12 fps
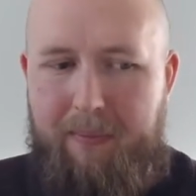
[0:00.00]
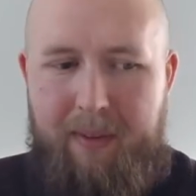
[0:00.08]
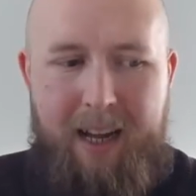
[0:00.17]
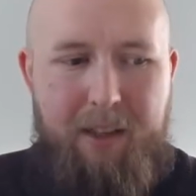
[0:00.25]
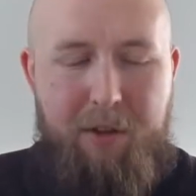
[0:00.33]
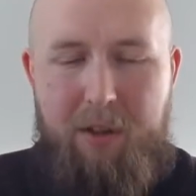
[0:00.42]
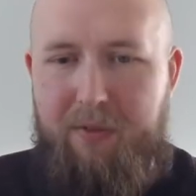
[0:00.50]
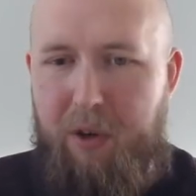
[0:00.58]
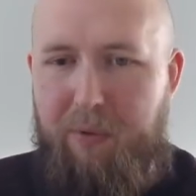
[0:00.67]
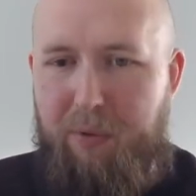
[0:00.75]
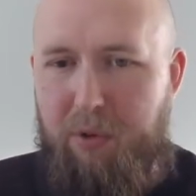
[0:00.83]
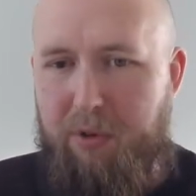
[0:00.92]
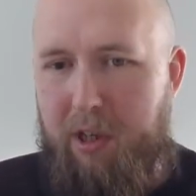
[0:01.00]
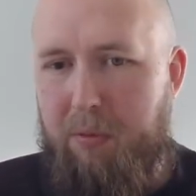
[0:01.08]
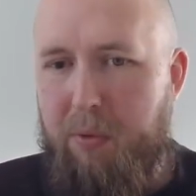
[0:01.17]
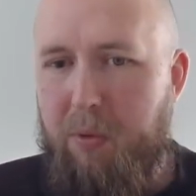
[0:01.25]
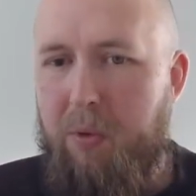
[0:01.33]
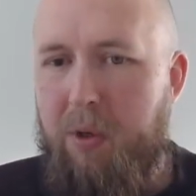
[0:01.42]
answer the phone, for
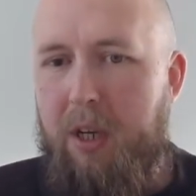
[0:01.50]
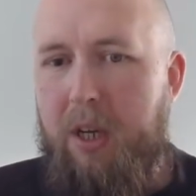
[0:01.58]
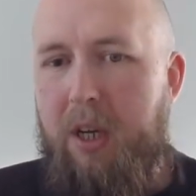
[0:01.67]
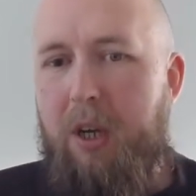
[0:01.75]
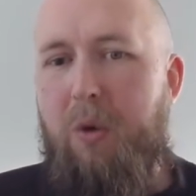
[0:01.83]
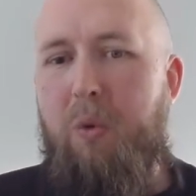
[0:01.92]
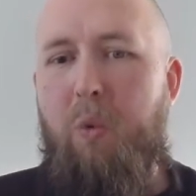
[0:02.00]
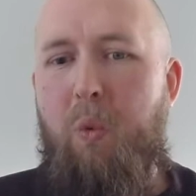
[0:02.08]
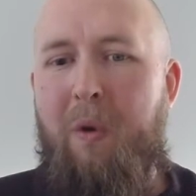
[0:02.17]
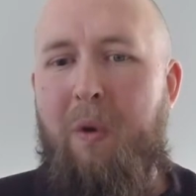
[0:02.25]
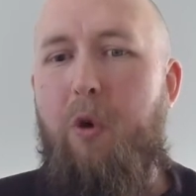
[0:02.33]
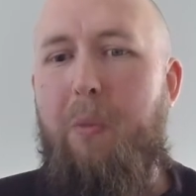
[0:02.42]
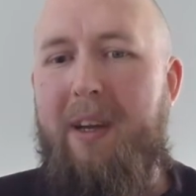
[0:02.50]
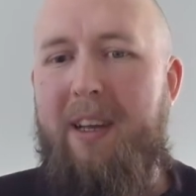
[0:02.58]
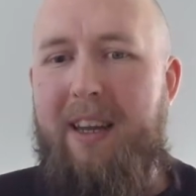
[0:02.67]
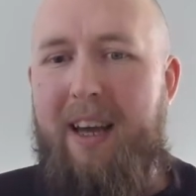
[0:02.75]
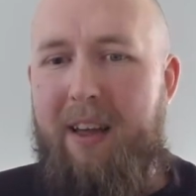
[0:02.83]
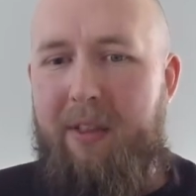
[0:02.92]
example. We've all been
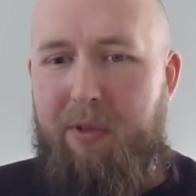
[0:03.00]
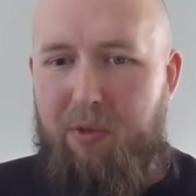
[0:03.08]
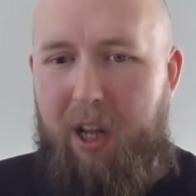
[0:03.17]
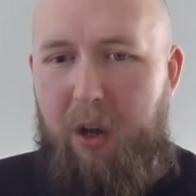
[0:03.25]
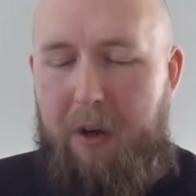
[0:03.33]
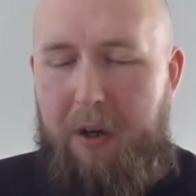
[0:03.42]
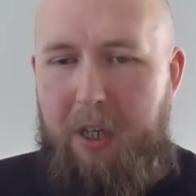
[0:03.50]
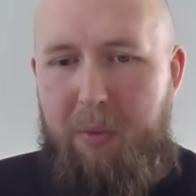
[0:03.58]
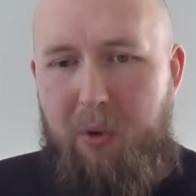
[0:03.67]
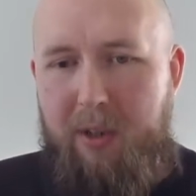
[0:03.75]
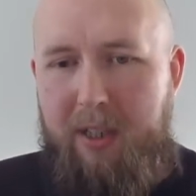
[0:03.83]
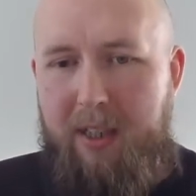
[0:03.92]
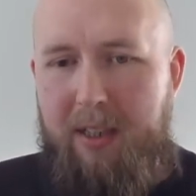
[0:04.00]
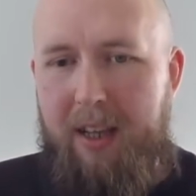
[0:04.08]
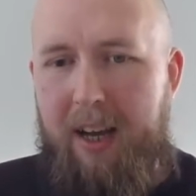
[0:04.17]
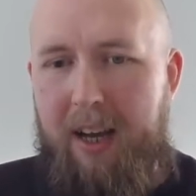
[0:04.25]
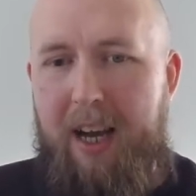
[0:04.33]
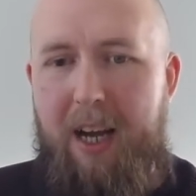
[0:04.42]
there at 3:00 in the morning,
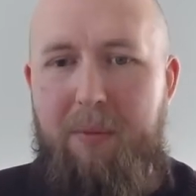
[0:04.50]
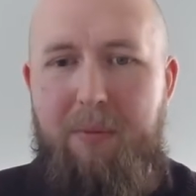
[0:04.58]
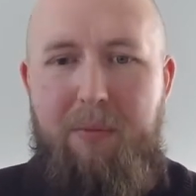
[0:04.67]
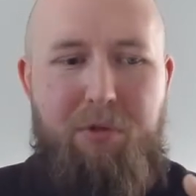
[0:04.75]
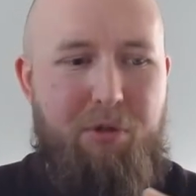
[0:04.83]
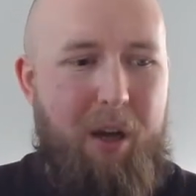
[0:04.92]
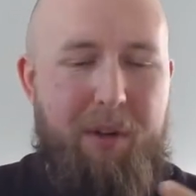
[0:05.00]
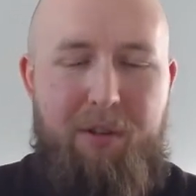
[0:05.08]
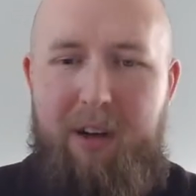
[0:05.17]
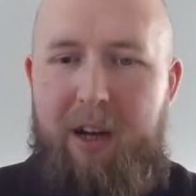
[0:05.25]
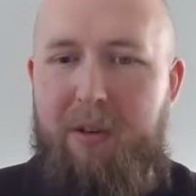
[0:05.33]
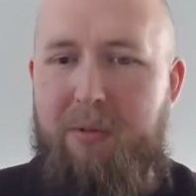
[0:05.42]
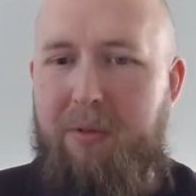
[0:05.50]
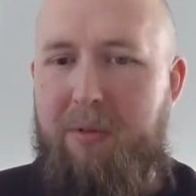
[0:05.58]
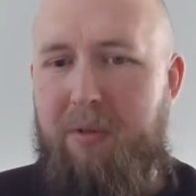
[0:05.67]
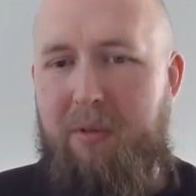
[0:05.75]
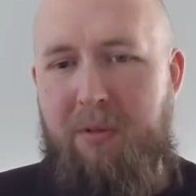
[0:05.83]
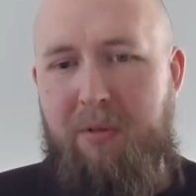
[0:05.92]
scrambling around,
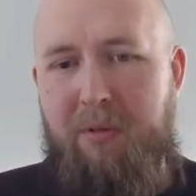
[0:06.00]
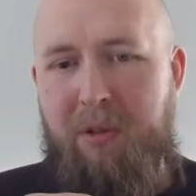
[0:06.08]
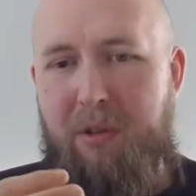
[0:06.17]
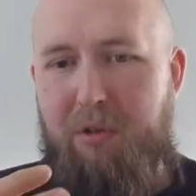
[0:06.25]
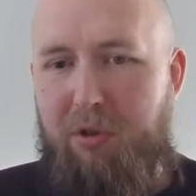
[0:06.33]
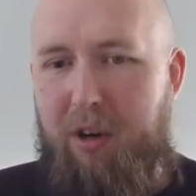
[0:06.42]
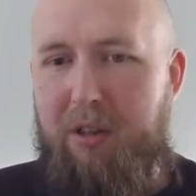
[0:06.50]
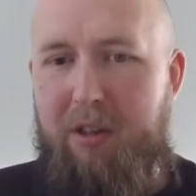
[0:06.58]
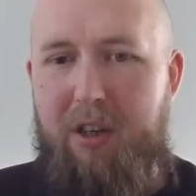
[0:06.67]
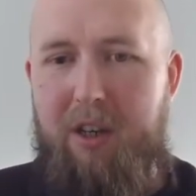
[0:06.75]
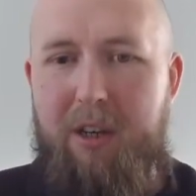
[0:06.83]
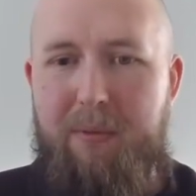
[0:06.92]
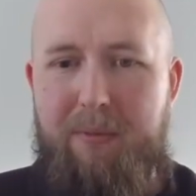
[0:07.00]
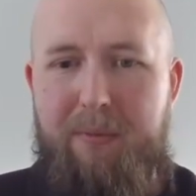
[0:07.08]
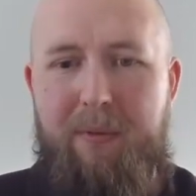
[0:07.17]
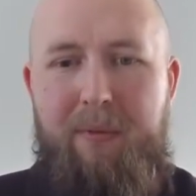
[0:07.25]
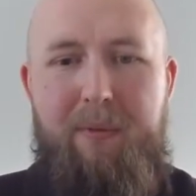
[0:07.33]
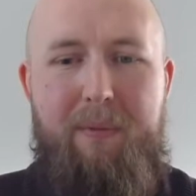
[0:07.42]
trying to
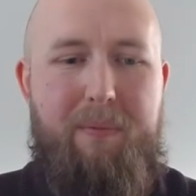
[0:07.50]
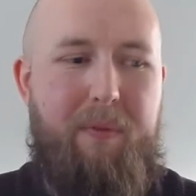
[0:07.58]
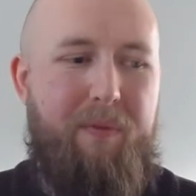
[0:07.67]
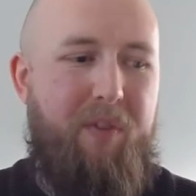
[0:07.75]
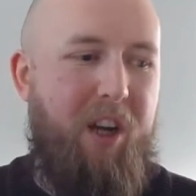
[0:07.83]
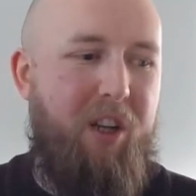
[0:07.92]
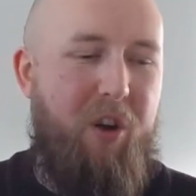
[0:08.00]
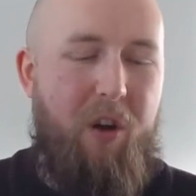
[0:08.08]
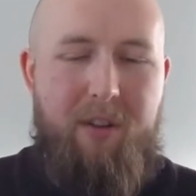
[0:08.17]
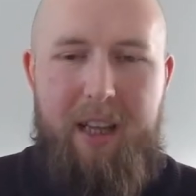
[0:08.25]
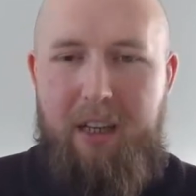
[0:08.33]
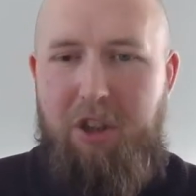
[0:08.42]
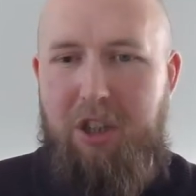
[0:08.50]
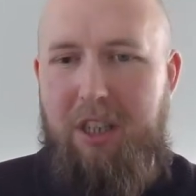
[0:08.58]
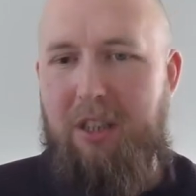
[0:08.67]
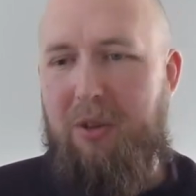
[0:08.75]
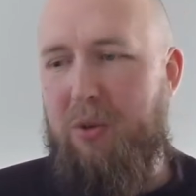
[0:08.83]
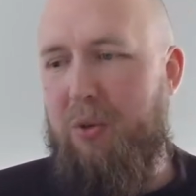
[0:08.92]
find contact
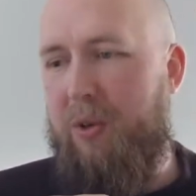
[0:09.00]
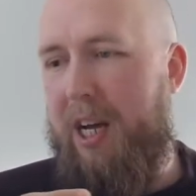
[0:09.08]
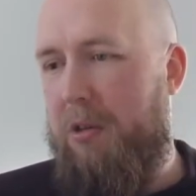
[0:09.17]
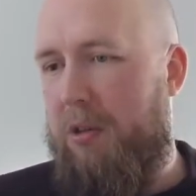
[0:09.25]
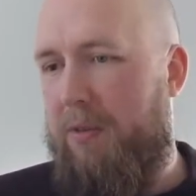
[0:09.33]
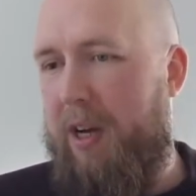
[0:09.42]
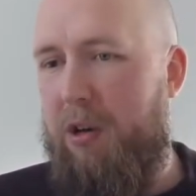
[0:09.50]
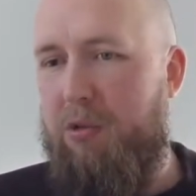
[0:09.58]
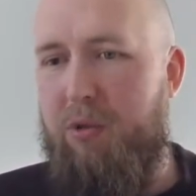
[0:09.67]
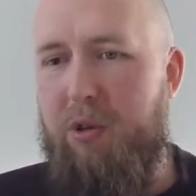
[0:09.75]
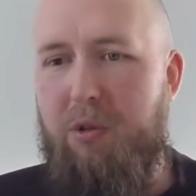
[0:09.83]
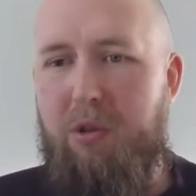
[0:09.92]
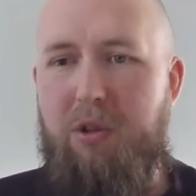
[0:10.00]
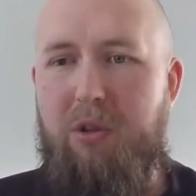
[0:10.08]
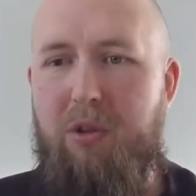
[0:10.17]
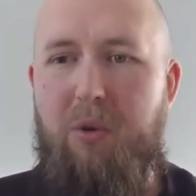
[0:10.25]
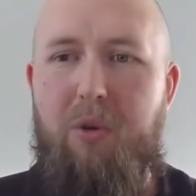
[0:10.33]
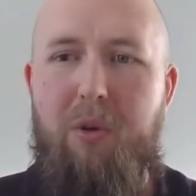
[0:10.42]
sheets or out of hours rotas
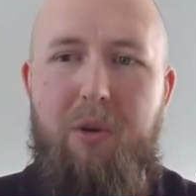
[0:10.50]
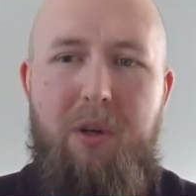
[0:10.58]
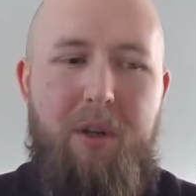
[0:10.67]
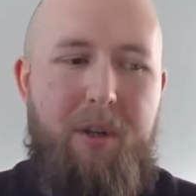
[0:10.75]
or